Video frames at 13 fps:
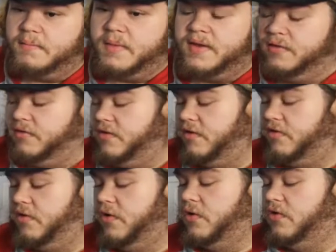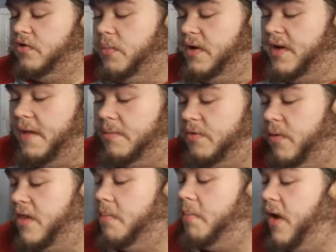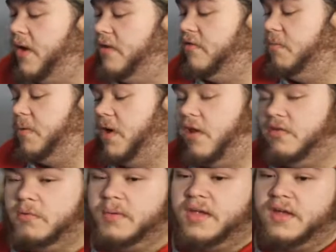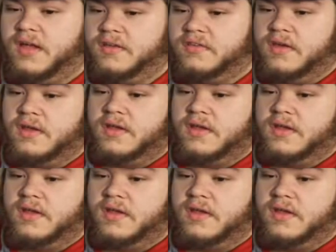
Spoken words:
been using the circles and whatnot is one of the buttons, but also because